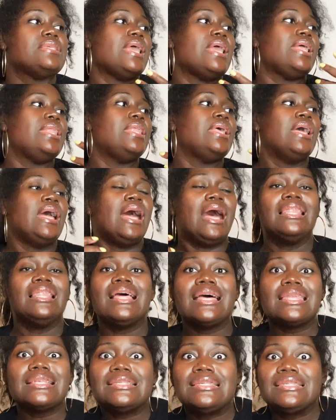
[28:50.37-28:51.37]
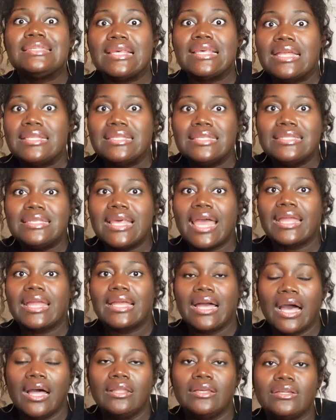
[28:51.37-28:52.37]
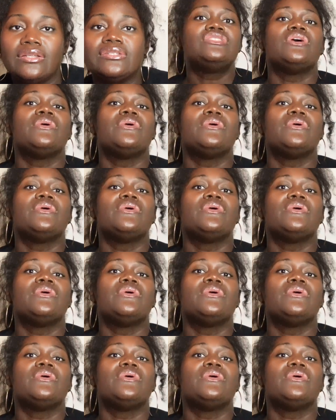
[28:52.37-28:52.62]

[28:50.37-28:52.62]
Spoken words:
and a lot of sunset colors.